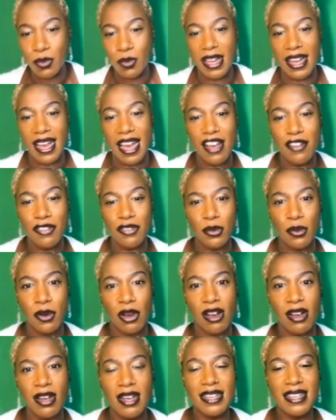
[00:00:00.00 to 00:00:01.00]
why
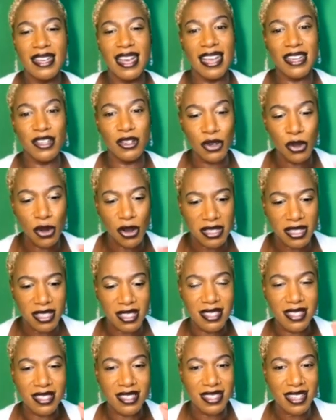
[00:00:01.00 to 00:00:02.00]
Afua cannot
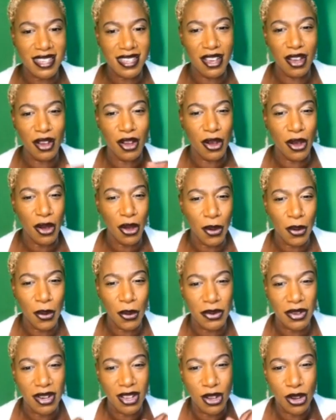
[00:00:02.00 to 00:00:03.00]
see her
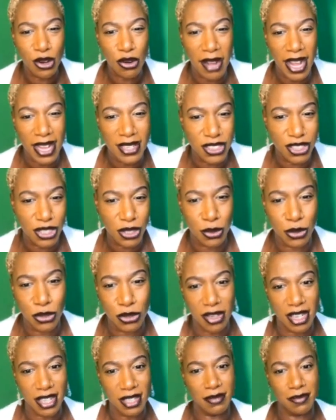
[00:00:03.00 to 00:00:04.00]
own
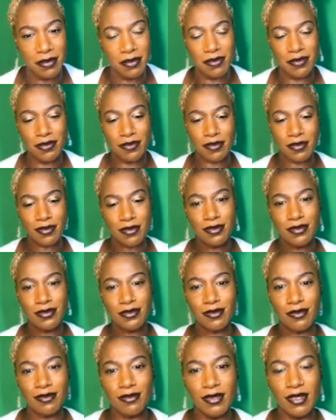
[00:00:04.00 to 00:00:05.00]
grandchildren.
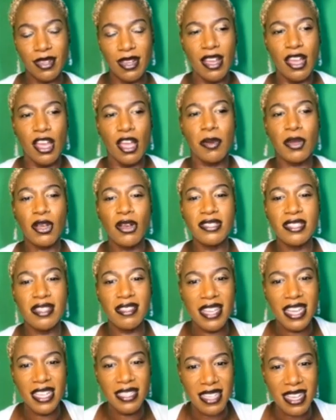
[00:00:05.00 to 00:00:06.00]
Because
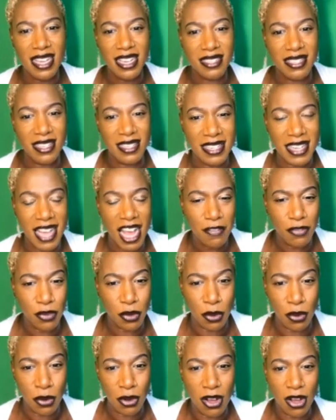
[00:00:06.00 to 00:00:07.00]
this is the
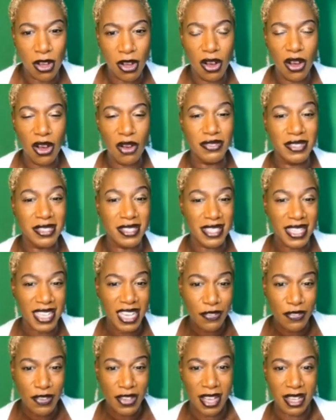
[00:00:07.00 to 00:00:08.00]
level of
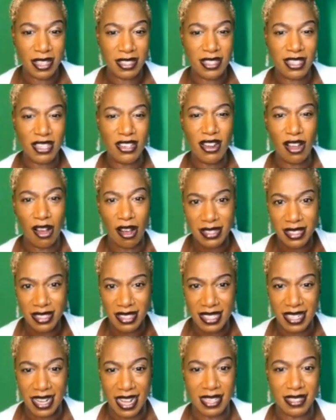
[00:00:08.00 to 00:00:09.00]
deviance,
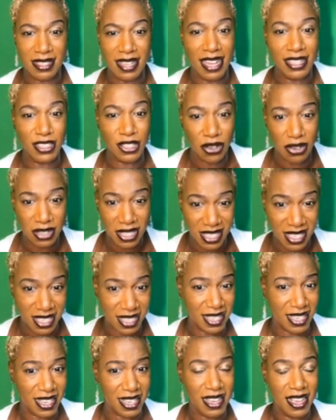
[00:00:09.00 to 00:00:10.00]
nastiness, and
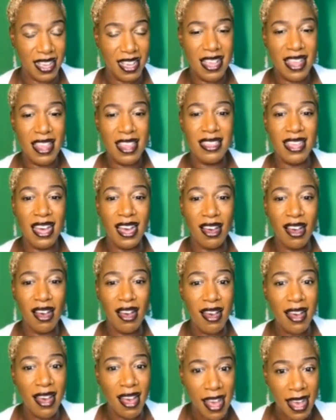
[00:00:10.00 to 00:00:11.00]
toxicity that
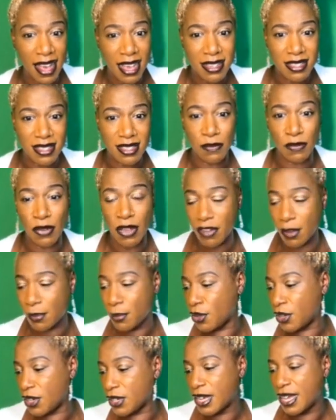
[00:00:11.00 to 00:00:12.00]
her ex,
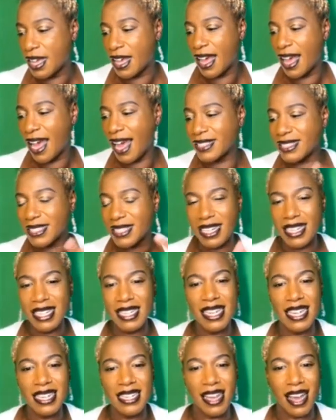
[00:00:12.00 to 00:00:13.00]
Vivamun, has
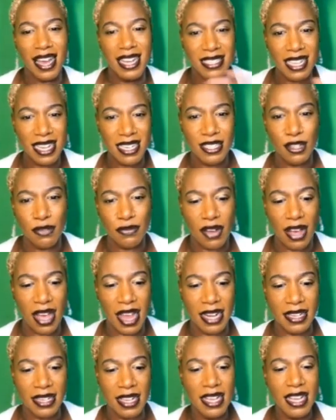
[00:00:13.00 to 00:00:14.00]
clearly
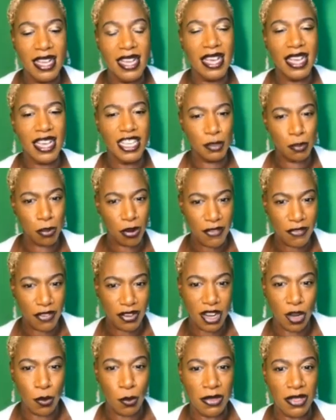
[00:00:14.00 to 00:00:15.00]
identified is
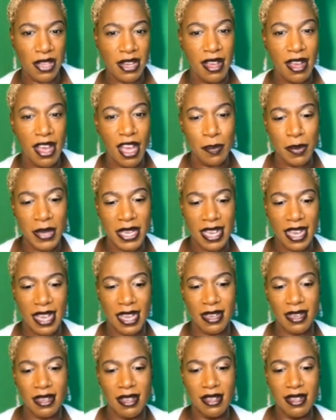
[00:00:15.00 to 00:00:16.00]
prevalent within her
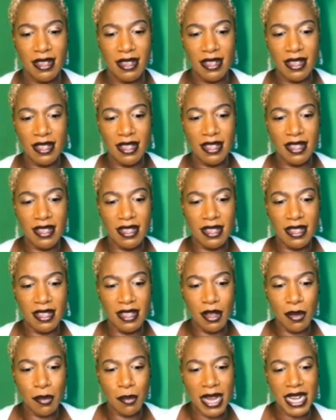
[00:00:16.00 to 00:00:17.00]
being.
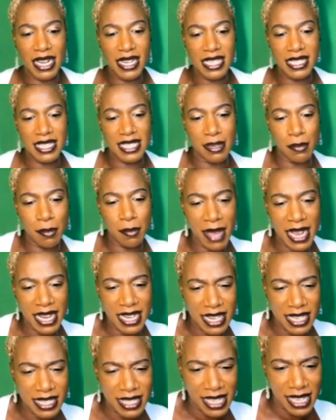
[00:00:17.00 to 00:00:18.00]

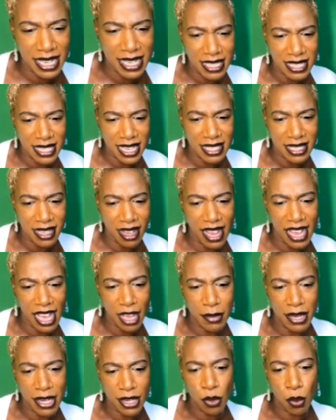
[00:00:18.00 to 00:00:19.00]
Melanet- says, I
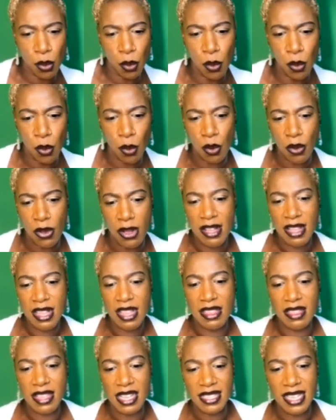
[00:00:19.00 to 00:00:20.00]
am in awe.
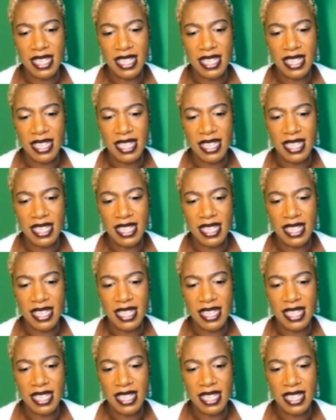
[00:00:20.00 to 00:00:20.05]
This